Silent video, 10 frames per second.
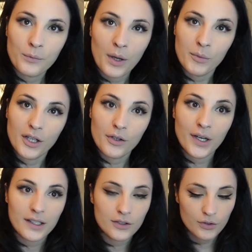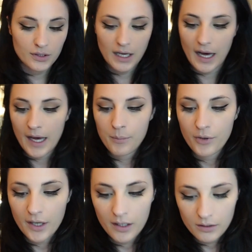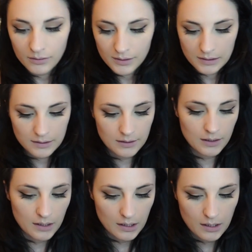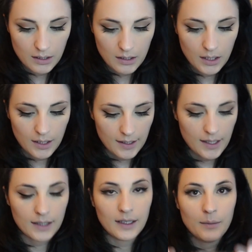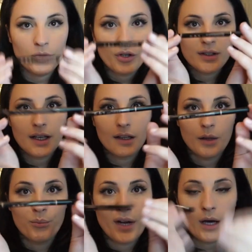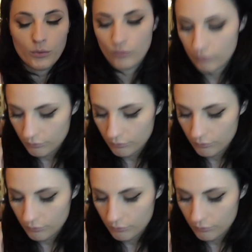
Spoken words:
I'm going to go ahead and do the eyebrows. And I'm using the Brow